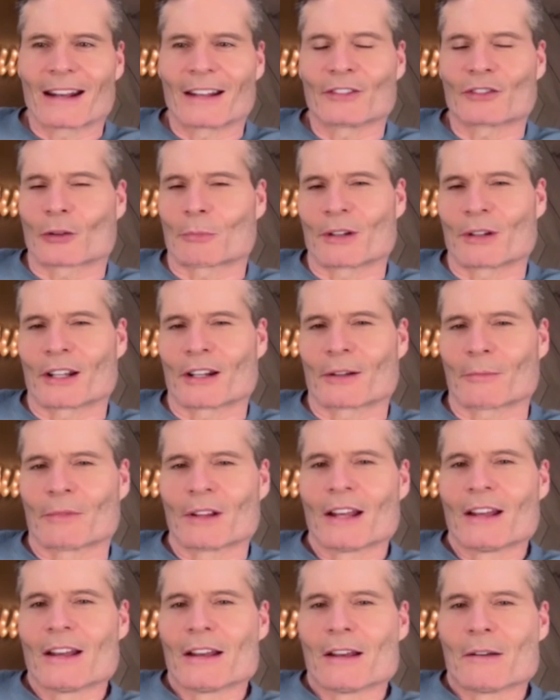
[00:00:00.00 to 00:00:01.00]
Ends up being a
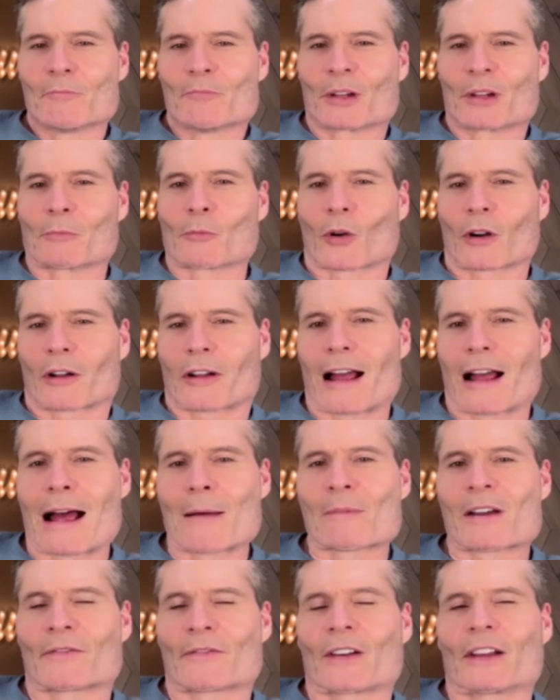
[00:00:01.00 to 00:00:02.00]
big Mortal
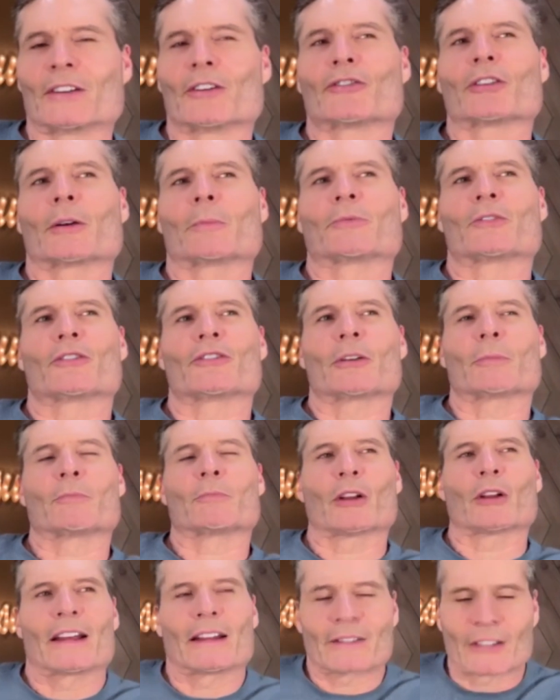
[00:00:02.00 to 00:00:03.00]
Kombat fan. There's a
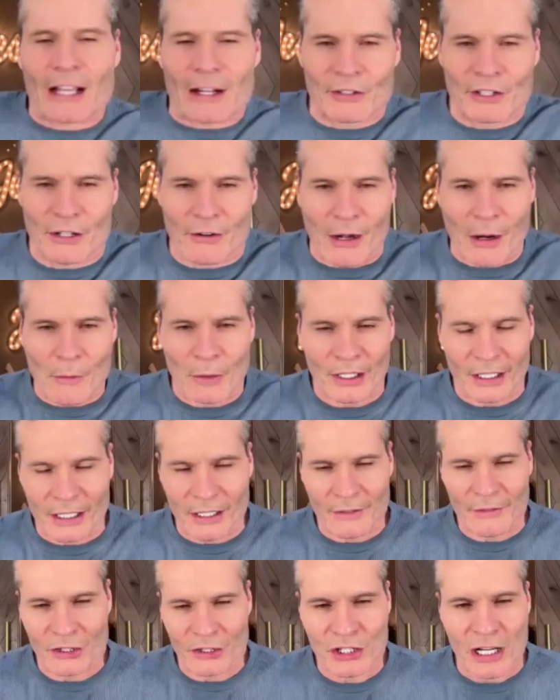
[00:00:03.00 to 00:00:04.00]
place out here I want to
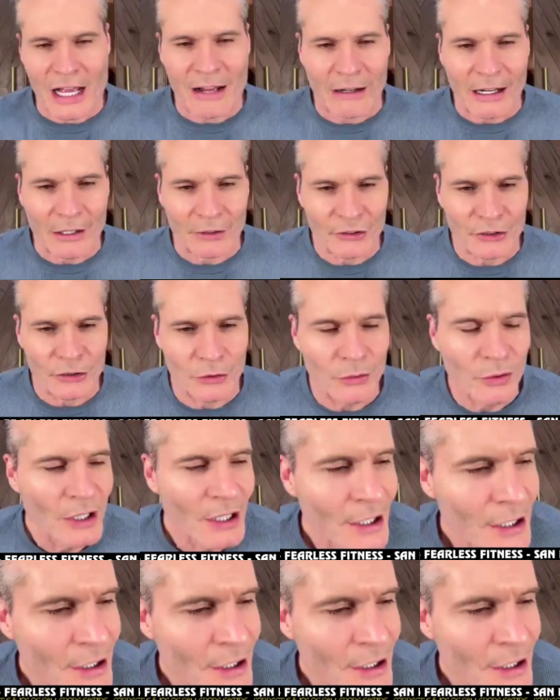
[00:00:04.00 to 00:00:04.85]
give a shout out to.